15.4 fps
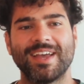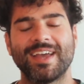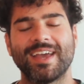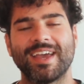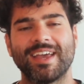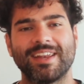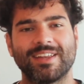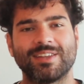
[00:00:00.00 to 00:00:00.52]

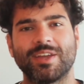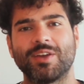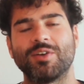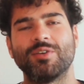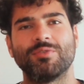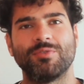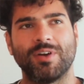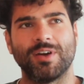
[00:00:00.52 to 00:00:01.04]
And it
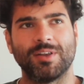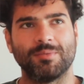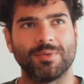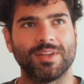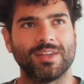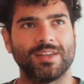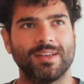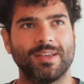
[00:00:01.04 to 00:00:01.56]
terrified
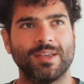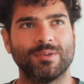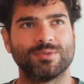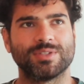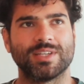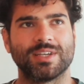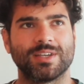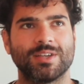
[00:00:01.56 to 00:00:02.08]
me. It was
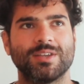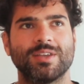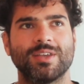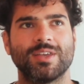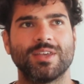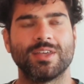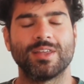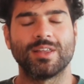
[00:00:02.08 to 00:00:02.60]
like,
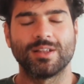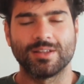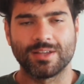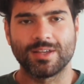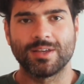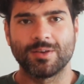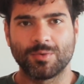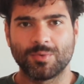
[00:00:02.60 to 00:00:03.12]

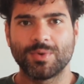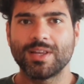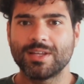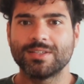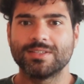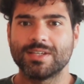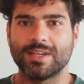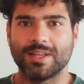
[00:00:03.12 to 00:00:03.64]
it really
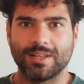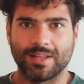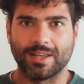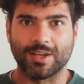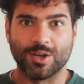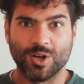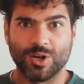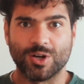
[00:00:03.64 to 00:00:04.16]
did
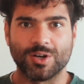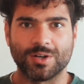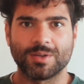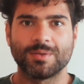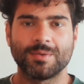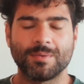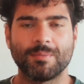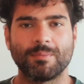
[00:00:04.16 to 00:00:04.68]
like hurt
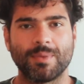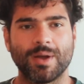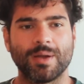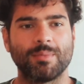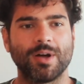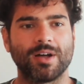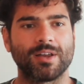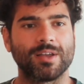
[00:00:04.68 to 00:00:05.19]
my
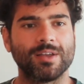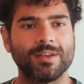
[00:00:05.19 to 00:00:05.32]
body.